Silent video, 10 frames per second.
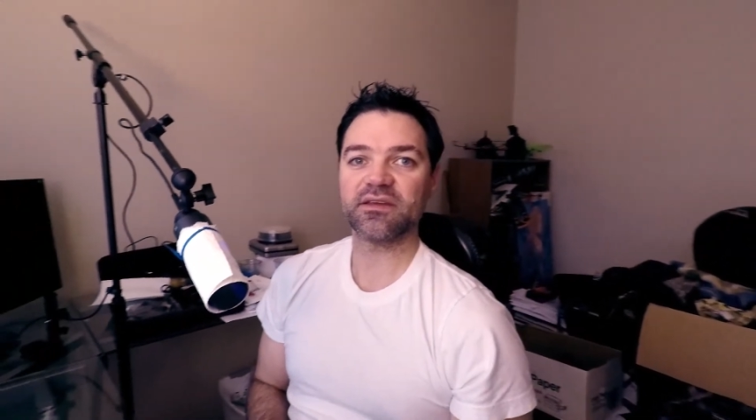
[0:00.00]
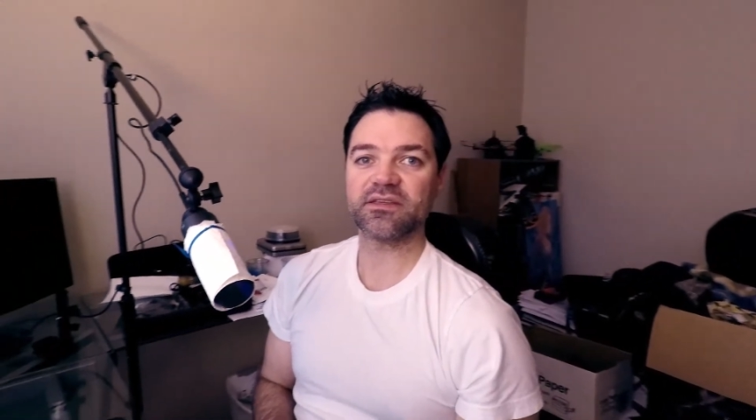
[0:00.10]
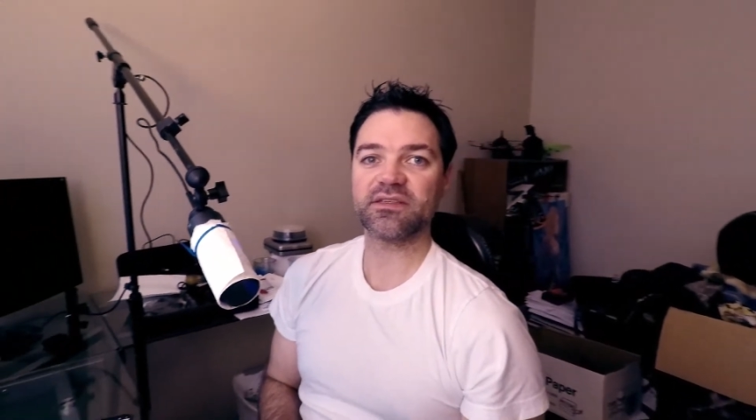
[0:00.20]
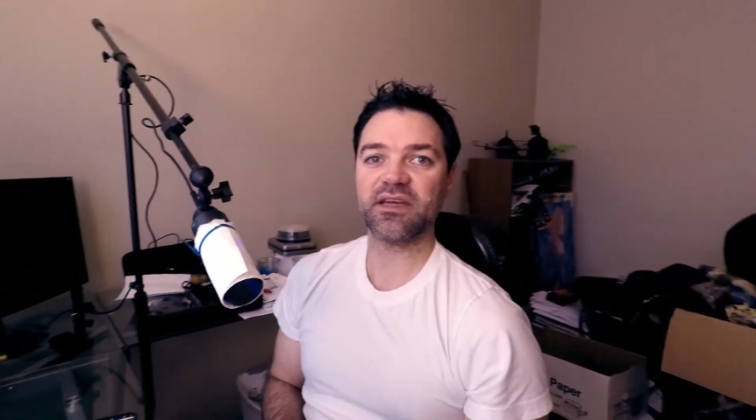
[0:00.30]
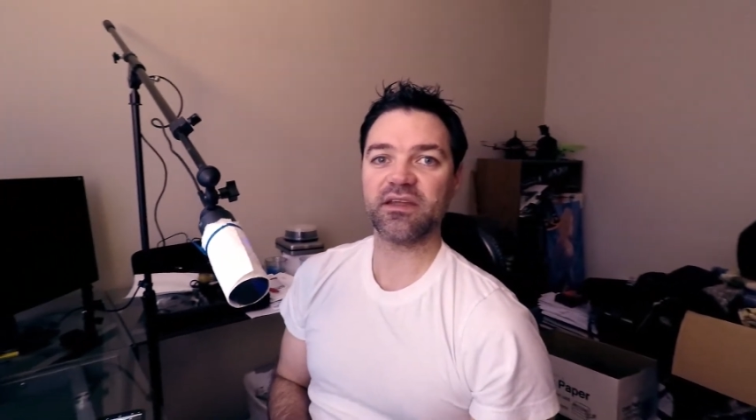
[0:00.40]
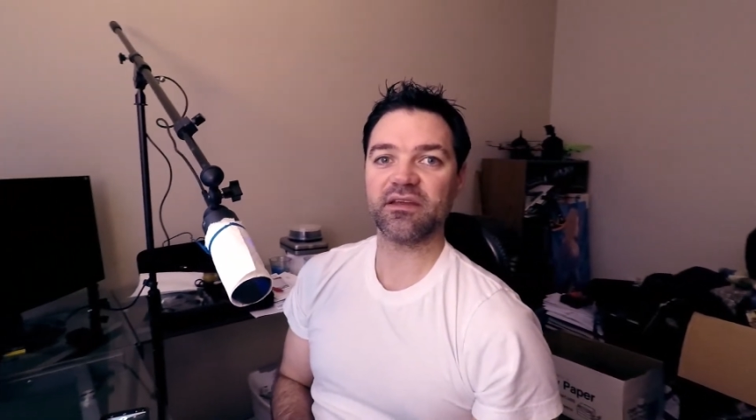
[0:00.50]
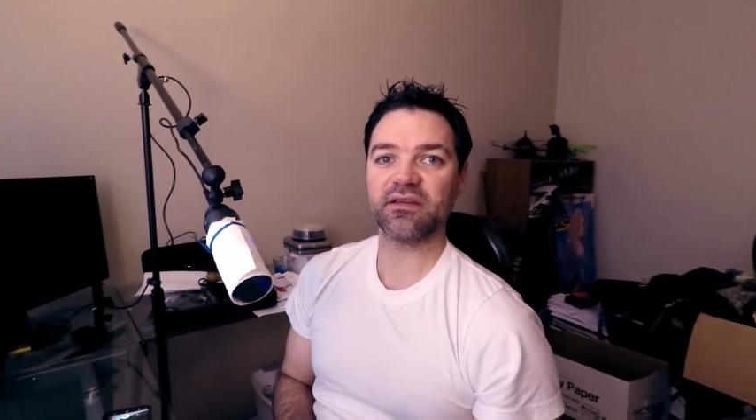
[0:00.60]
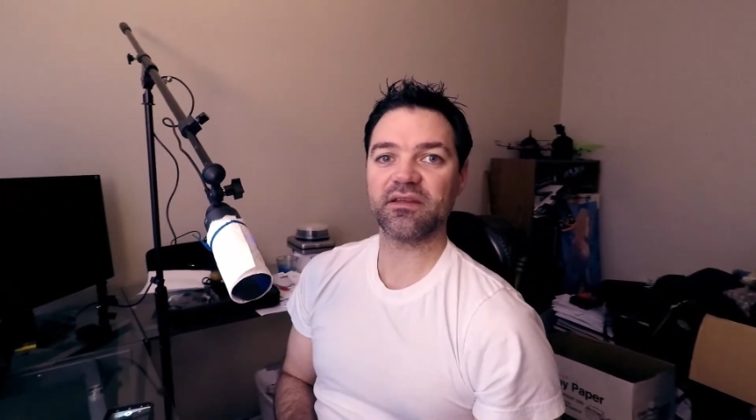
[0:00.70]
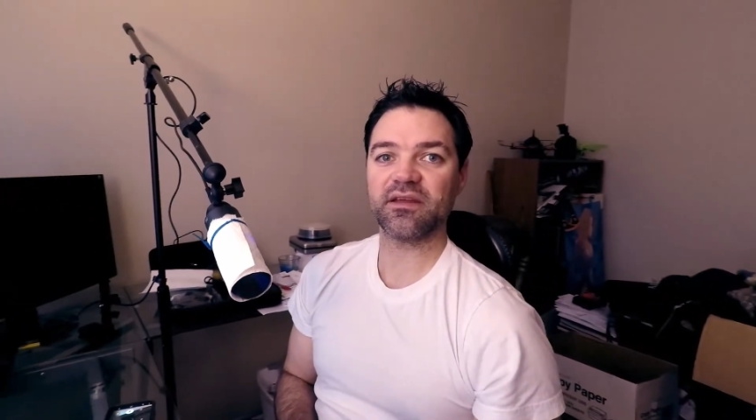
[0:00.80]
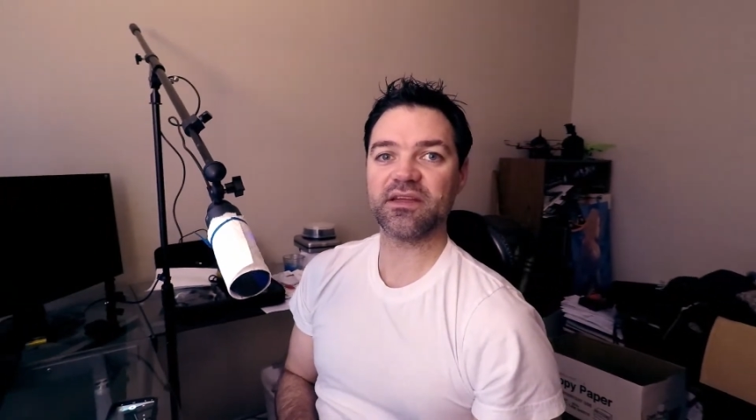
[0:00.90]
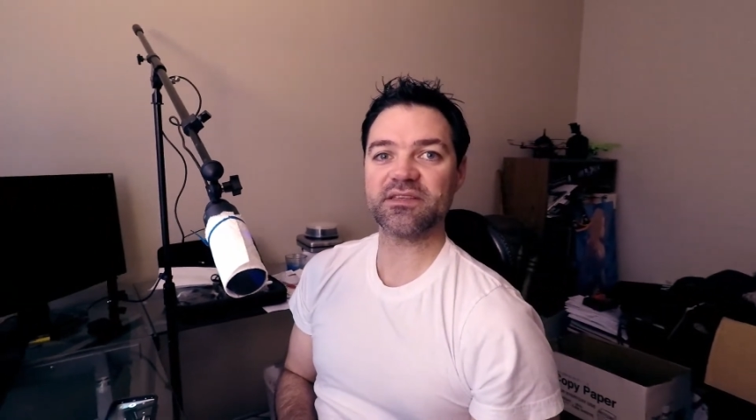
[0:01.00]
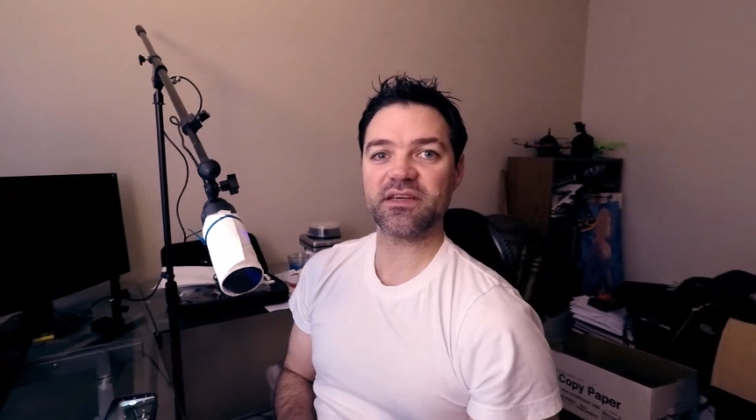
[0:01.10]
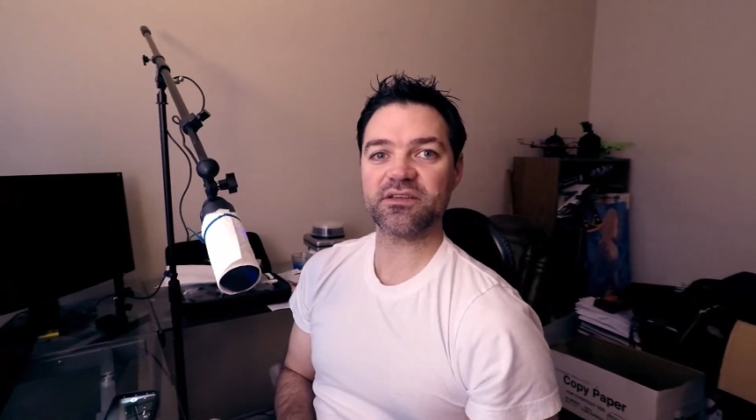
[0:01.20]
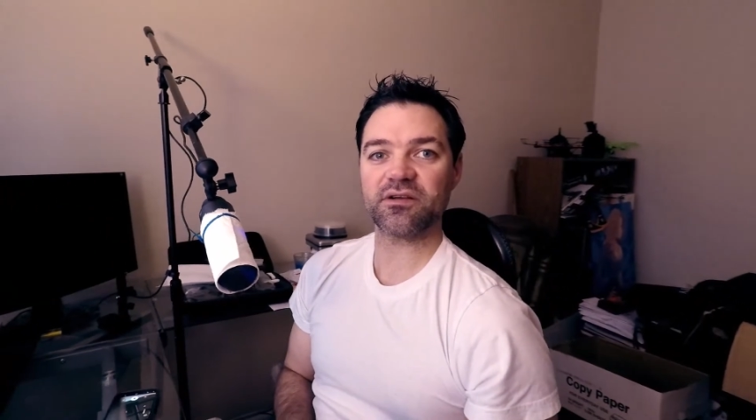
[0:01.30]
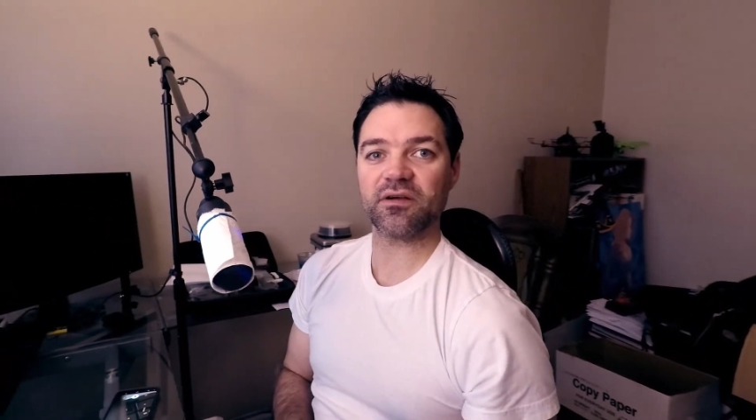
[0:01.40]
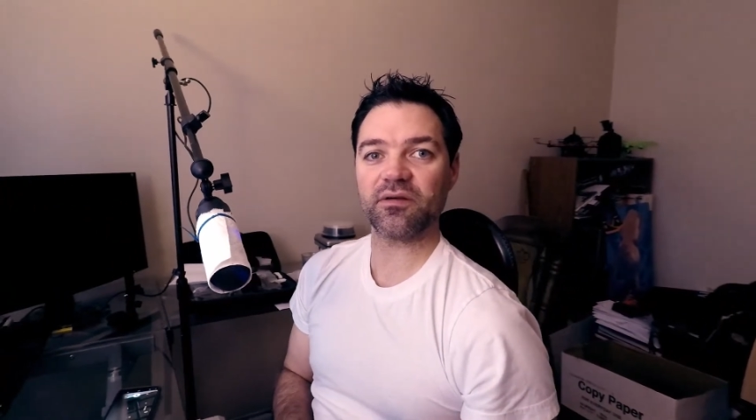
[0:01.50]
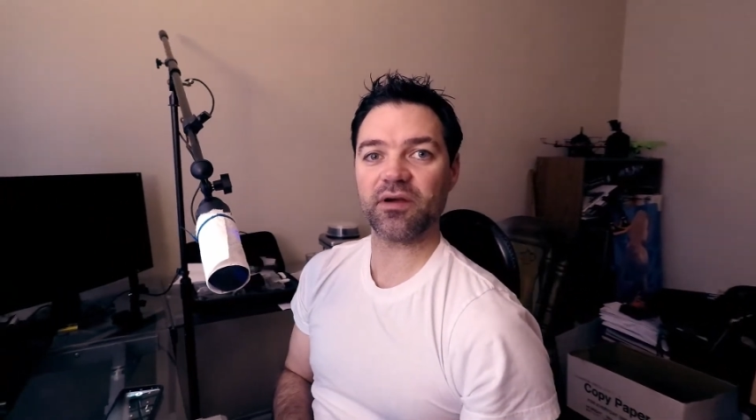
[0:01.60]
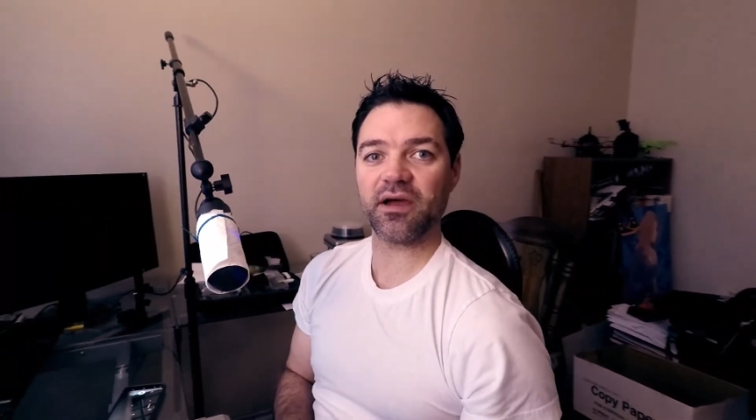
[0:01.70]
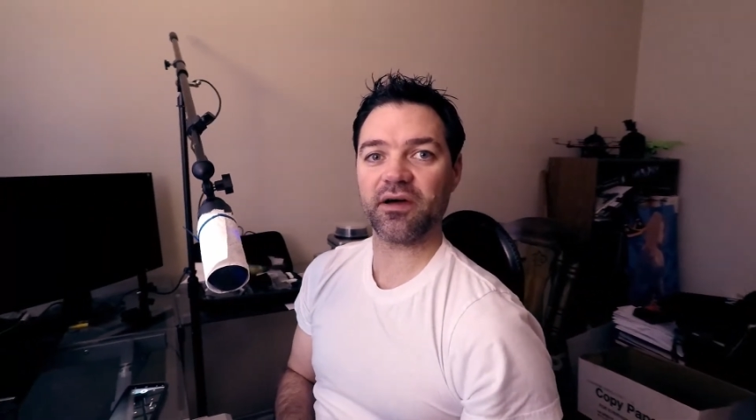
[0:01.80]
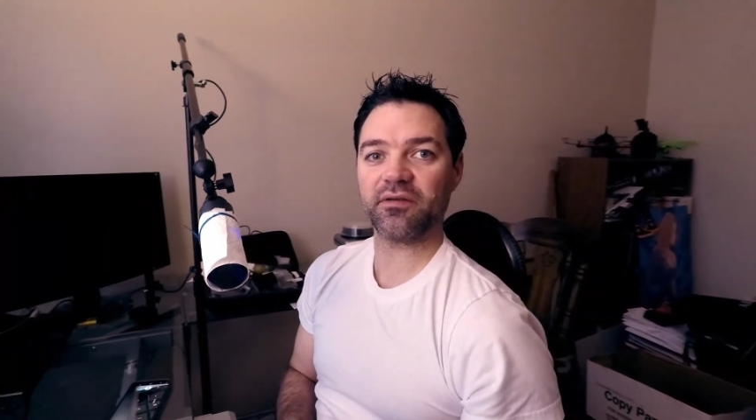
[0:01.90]
steady. And as I turn
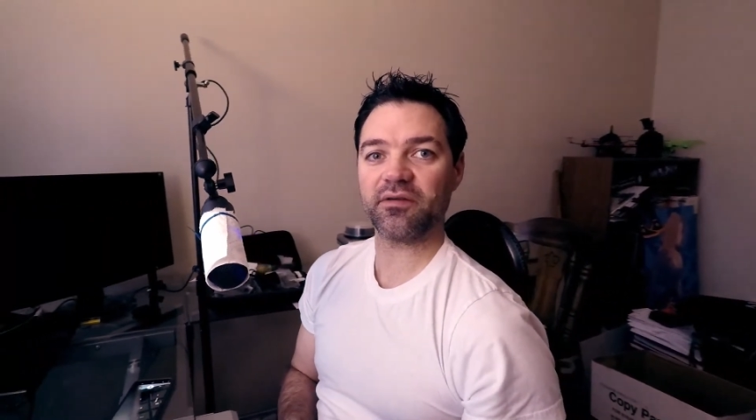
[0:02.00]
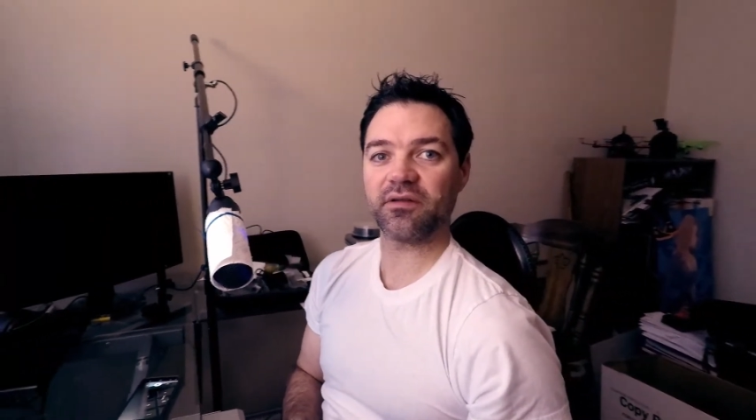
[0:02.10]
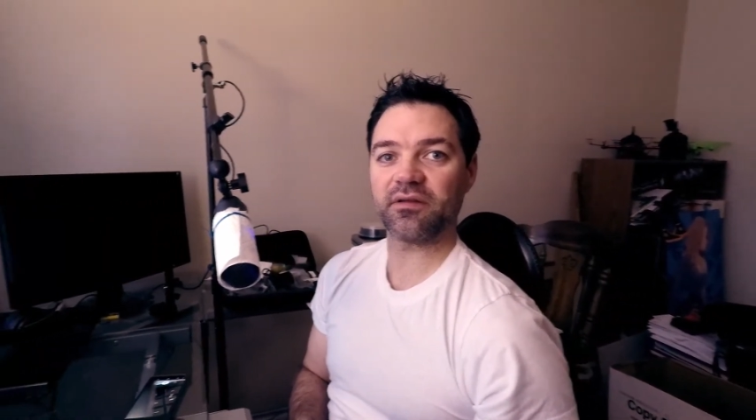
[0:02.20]
around,